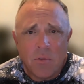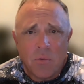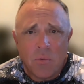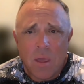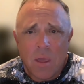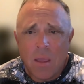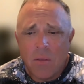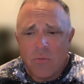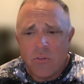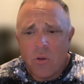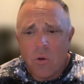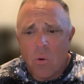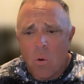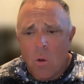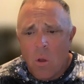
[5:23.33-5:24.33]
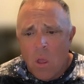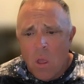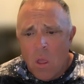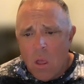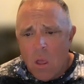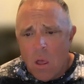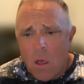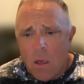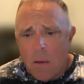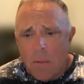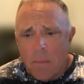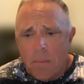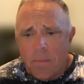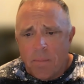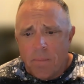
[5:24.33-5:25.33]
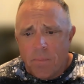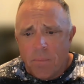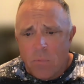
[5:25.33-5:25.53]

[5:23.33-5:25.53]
Okay, so um,